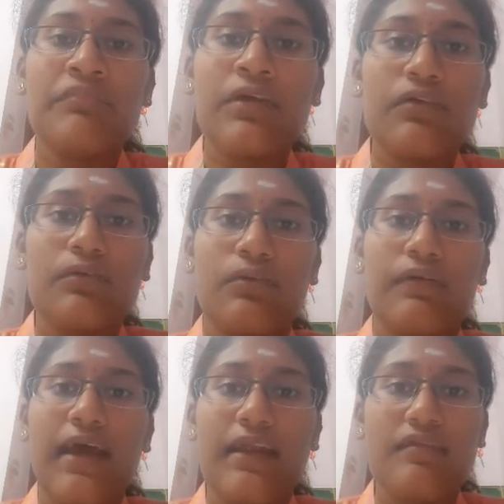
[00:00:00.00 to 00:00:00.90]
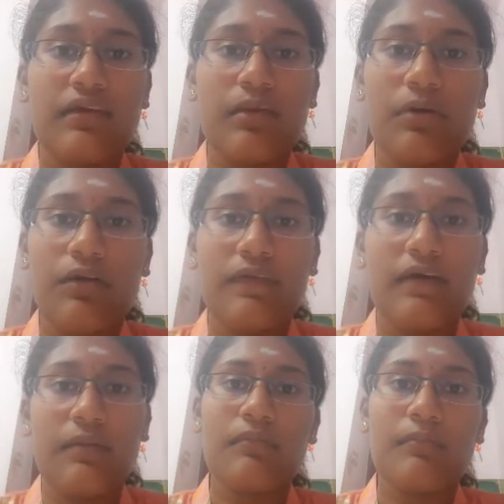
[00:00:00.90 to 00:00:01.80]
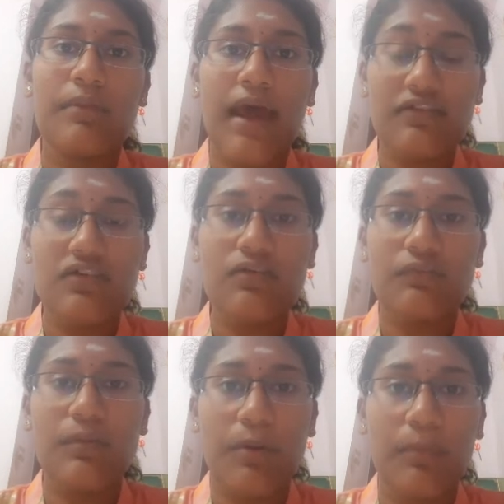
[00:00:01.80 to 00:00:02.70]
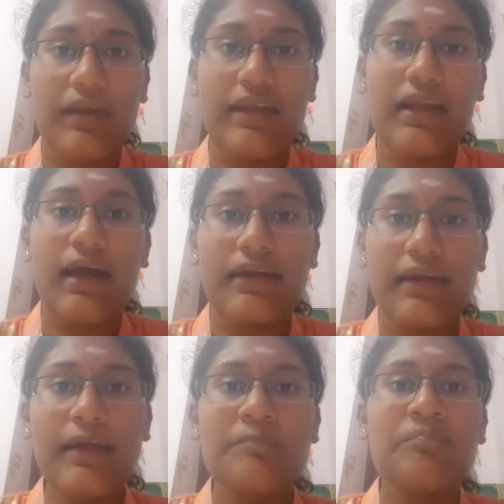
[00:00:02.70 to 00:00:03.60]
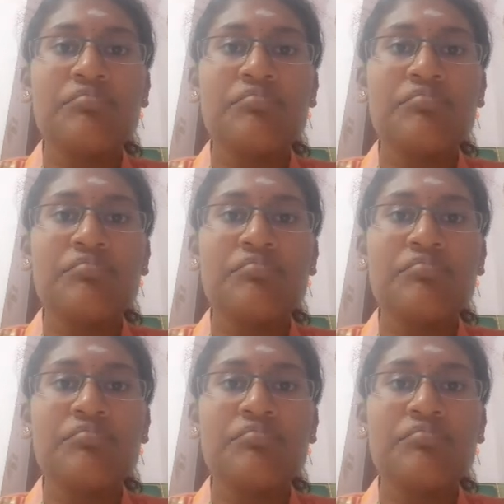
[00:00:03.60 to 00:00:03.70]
So that is it about the branches of the popliteal artery.